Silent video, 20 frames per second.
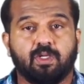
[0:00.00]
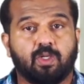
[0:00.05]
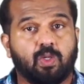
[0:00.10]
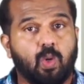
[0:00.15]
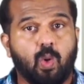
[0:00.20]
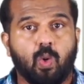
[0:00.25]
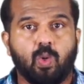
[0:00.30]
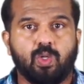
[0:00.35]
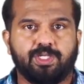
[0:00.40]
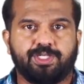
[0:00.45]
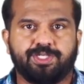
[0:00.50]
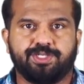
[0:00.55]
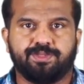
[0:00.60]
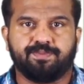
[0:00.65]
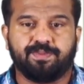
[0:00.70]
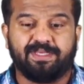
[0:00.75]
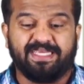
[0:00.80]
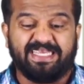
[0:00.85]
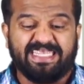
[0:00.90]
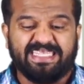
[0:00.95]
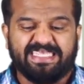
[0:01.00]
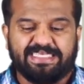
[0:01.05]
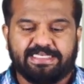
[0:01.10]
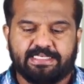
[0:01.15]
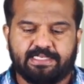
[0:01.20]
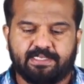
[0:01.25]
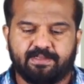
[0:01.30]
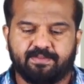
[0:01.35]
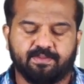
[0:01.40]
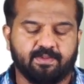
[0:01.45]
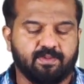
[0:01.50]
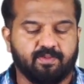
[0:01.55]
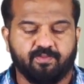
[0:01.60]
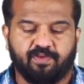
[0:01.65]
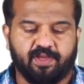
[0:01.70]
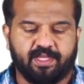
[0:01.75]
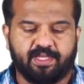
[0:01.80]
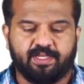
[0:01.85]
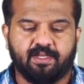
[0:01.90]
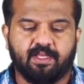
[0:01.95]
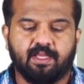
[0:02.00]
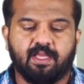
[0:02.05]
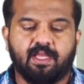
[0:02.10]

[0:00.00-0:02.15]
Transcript: Cold, eating. Fine.